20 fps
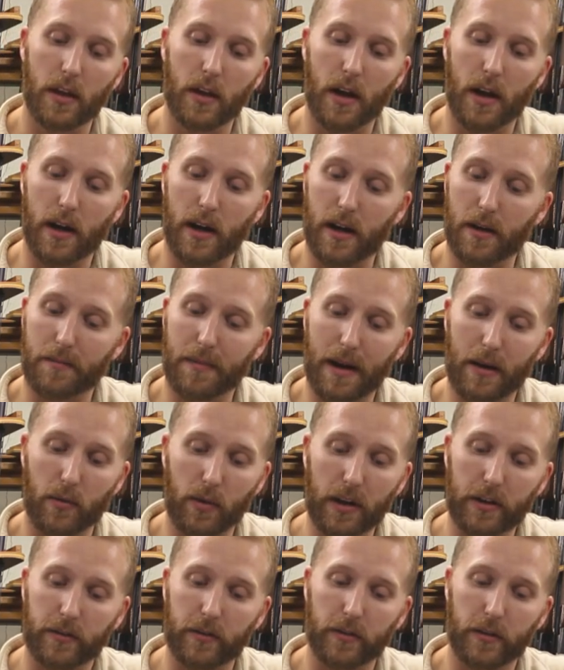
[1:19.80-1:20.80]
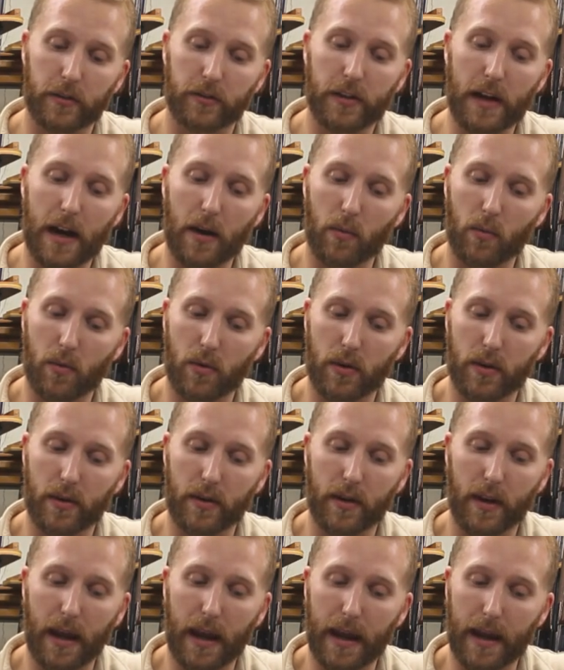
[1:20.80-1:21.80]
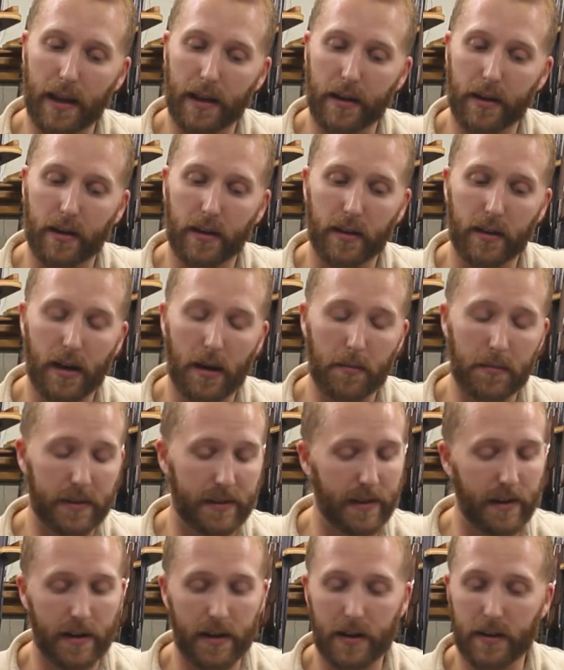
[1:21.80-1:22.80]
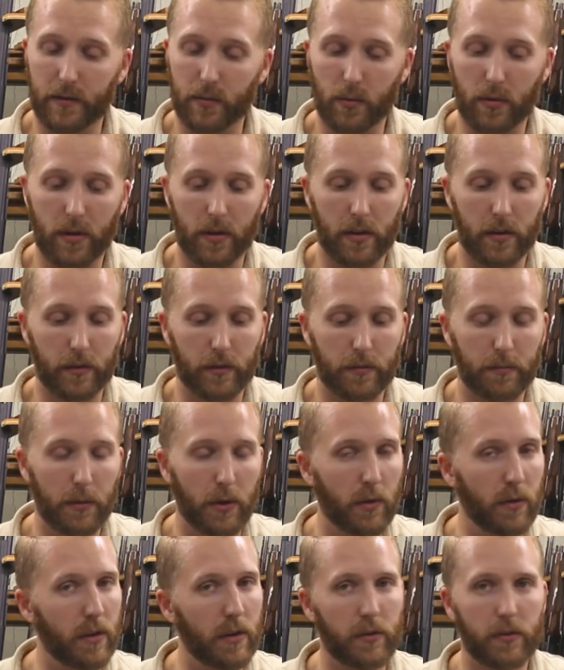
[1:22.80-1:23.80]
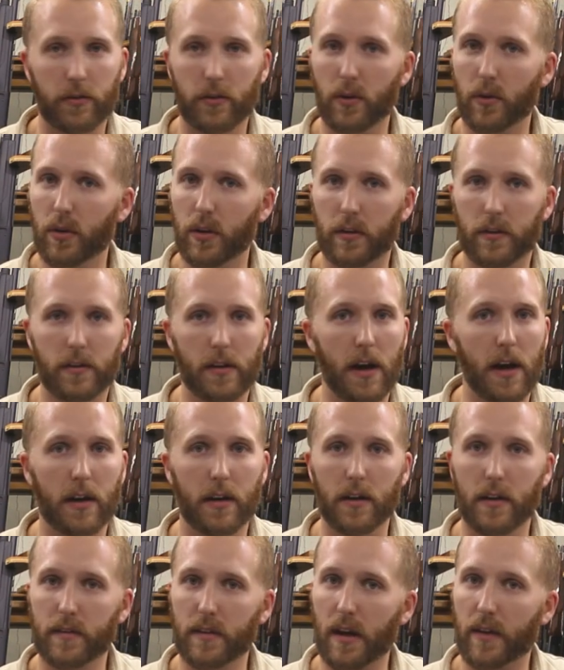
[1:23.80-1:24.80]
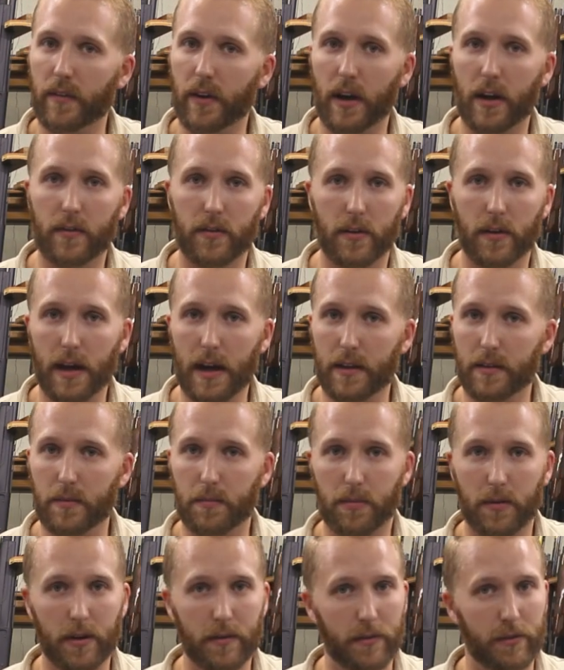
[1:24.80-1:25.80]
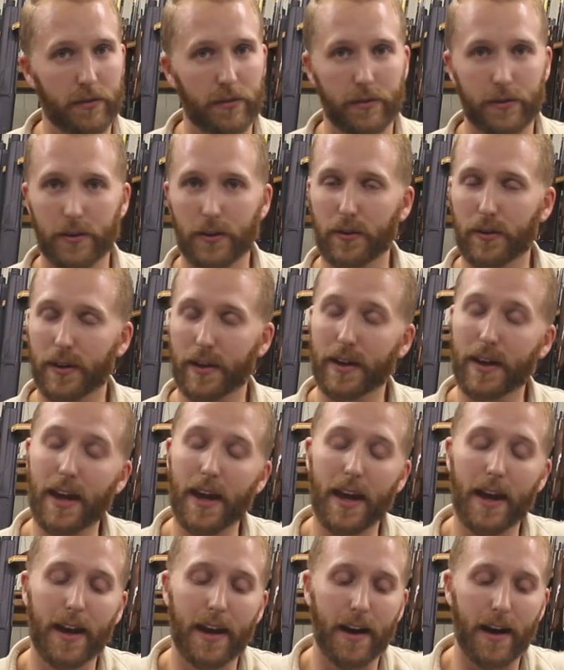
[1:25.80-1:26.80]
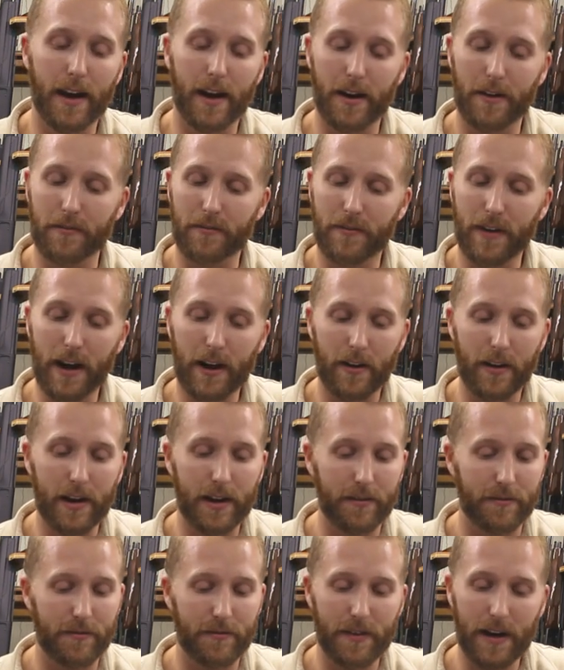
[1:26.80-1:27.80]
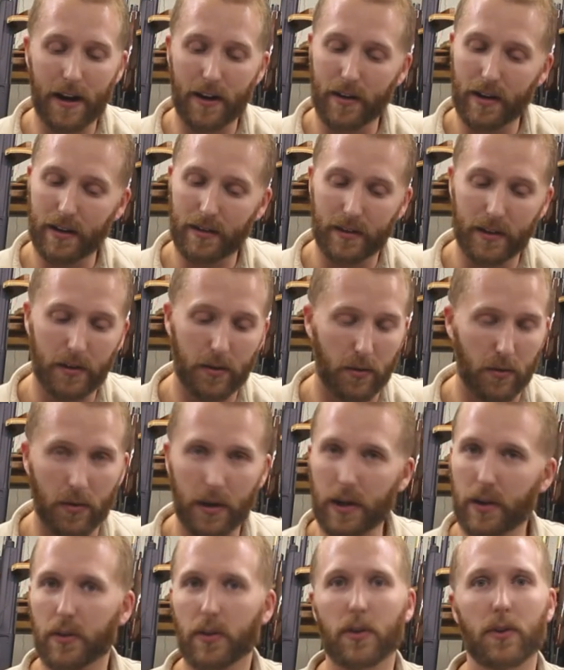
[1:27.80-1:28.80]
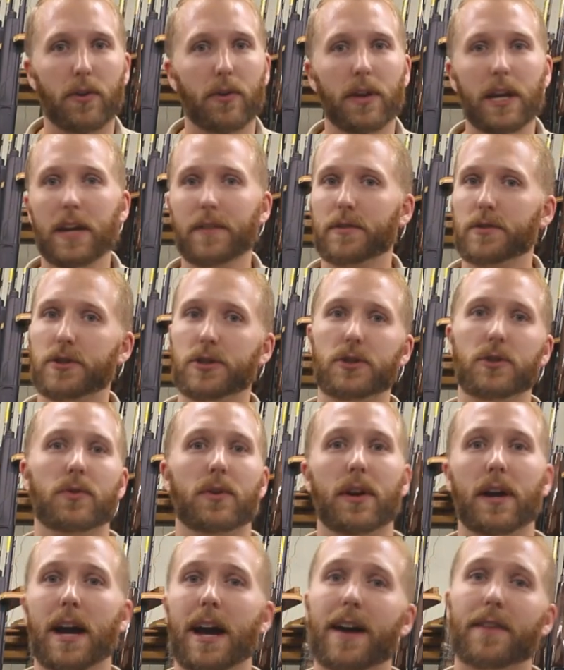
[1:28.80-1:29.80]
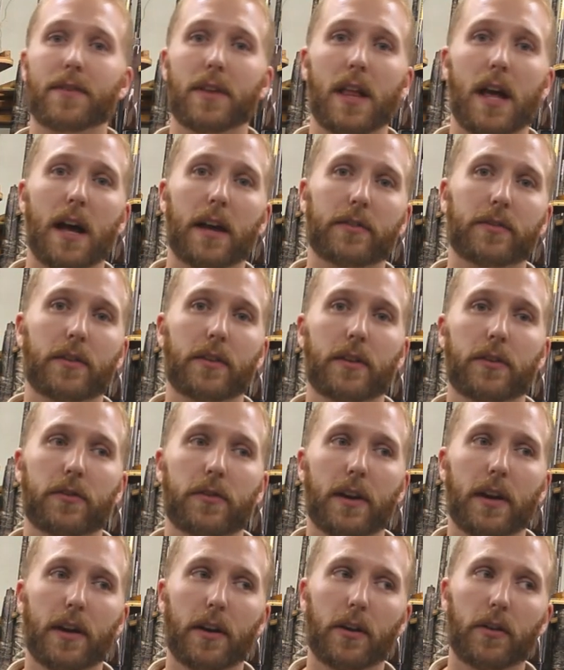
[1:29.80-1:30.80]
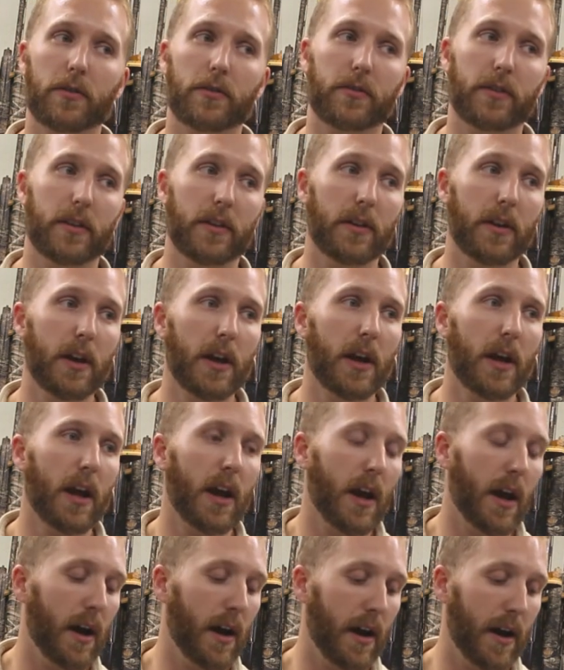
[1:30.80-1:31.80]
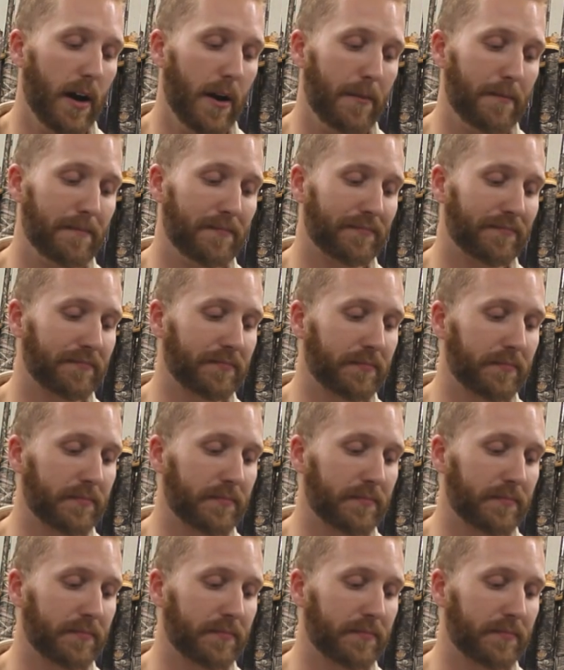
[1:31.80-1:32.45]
I recently shot one, and let me tell you, it's one of the smoothest shooting shotguns I've ever had the privilege of shooting. Very, very little recoil, even shooting high velocity shells, and I'm